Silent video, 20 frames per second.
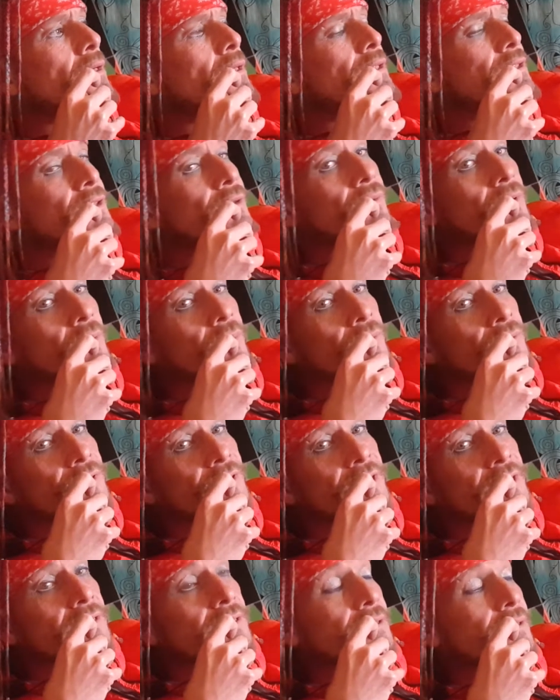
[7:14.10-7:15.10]
So I will
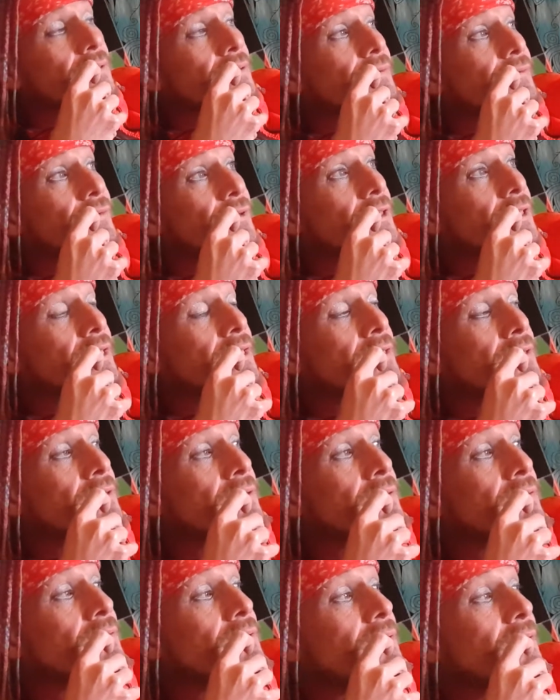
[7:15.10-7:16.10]
stick to the fucking.
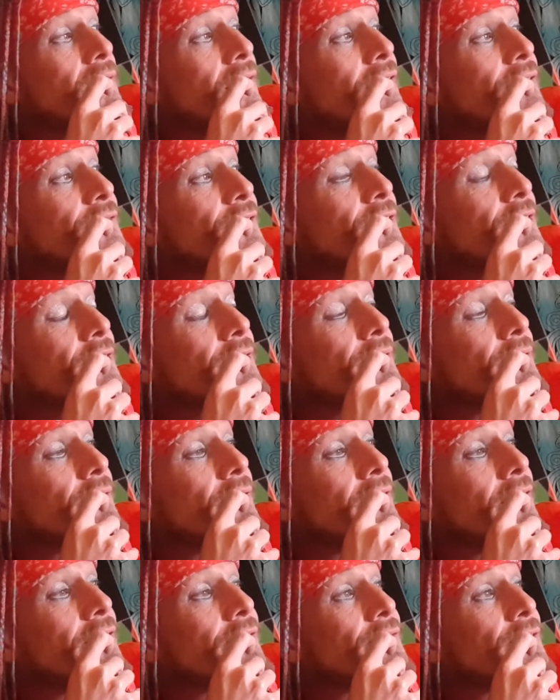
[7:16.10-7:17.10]
I have to.
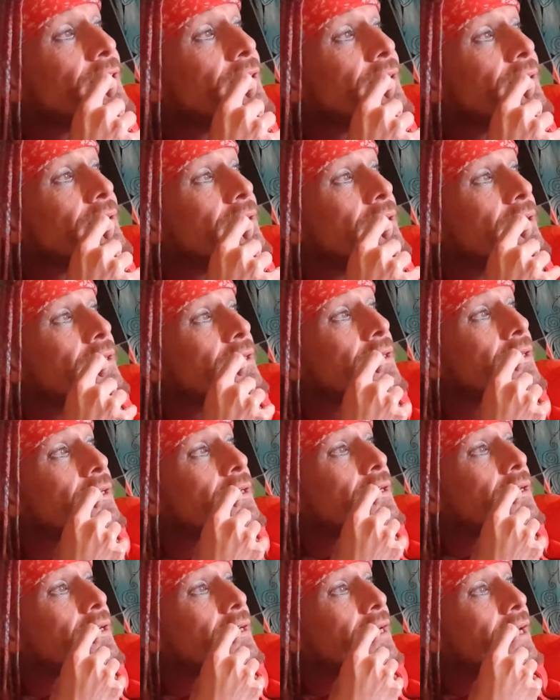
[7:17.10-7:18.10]
I have to.
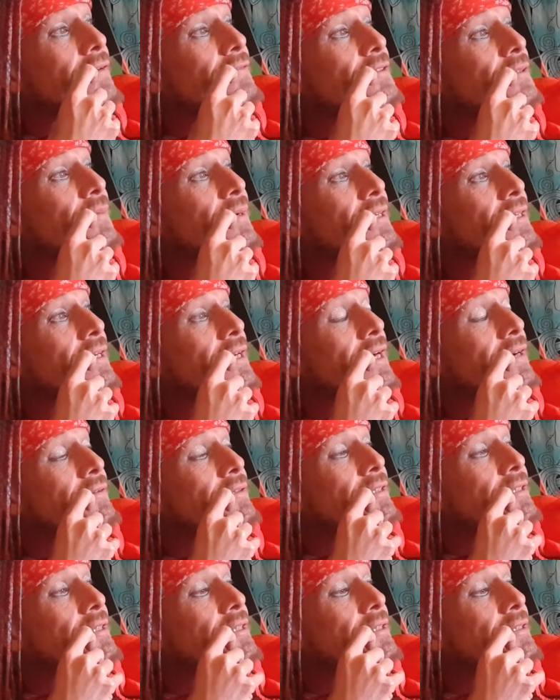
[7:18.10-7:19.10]
I have to make
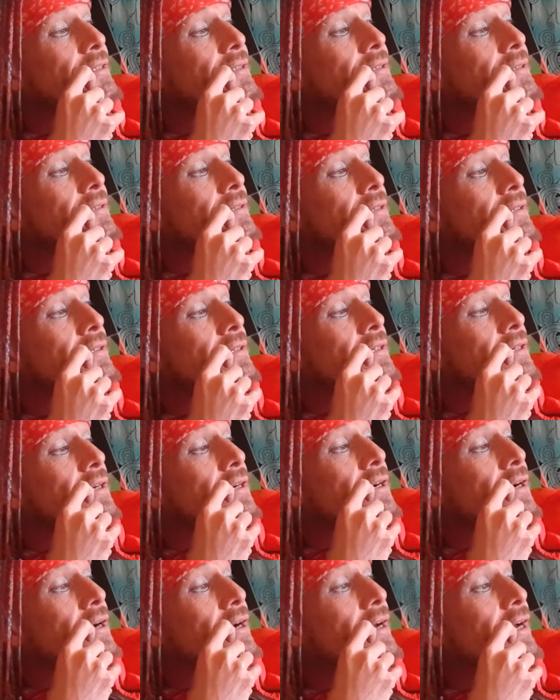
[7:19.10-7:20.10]
allowances.
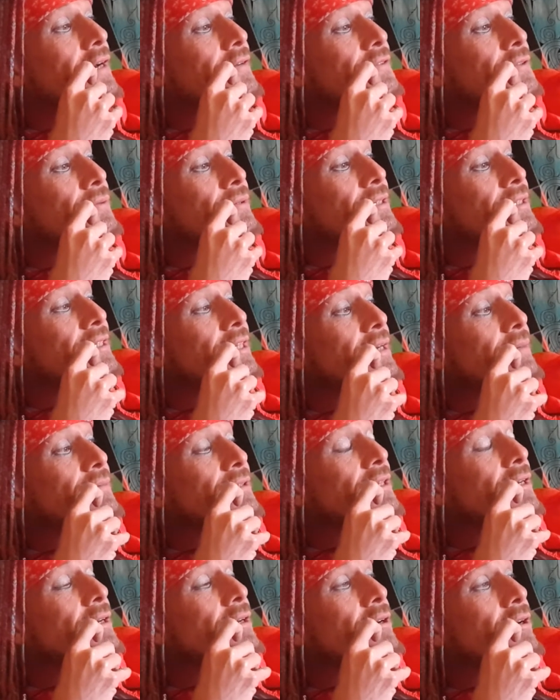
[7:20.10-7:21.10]
I have to
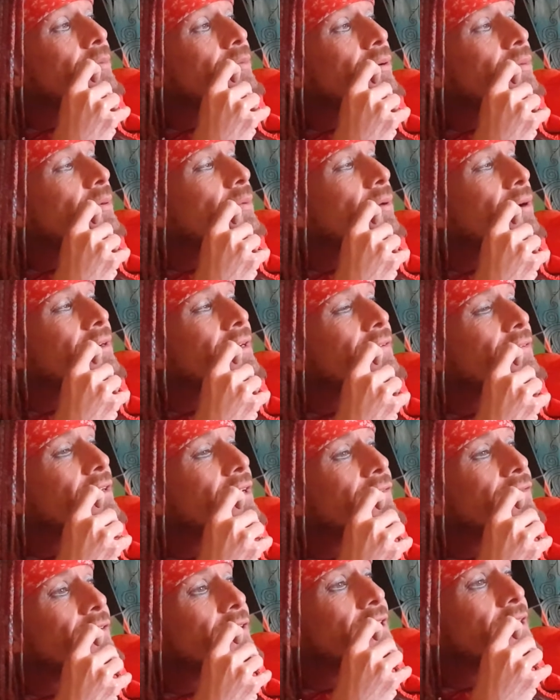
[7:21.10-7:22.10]
accept. I probably won't ever
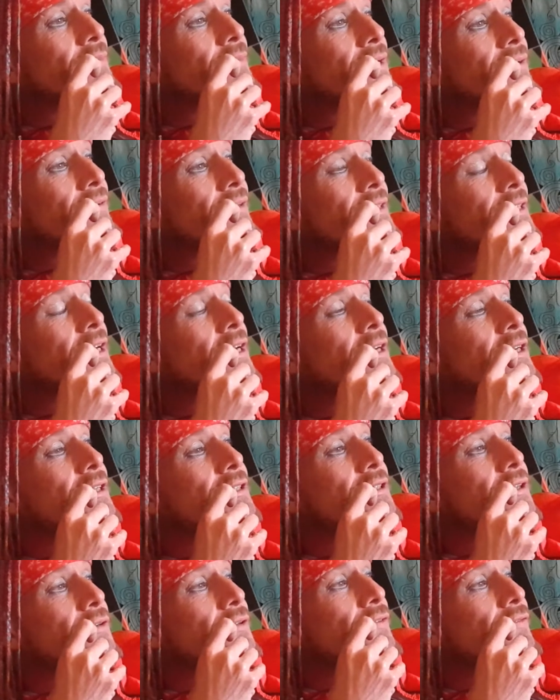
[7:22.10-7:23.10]
get fucking married
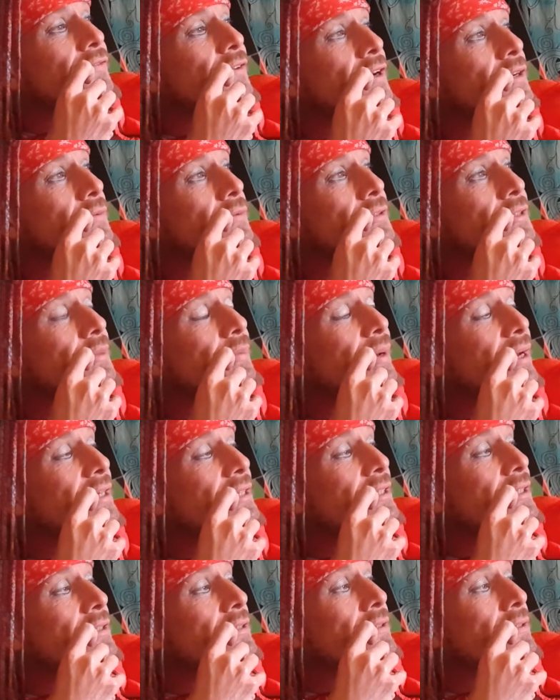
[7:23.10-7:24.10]
because who the fuck wants a
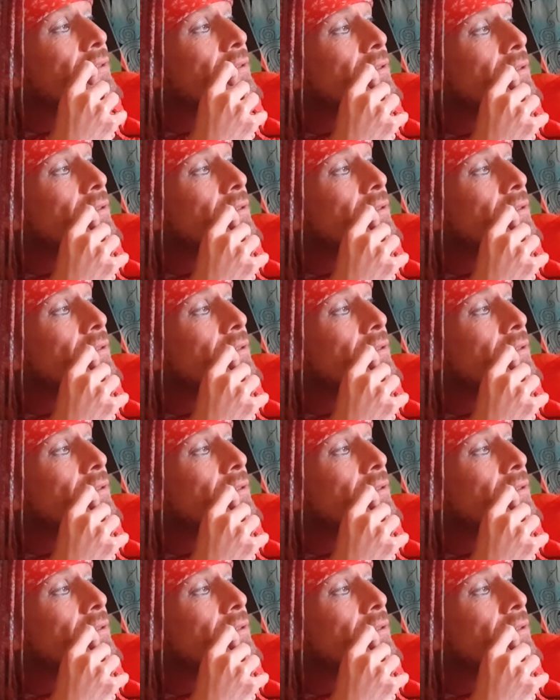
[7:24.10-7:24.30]
patient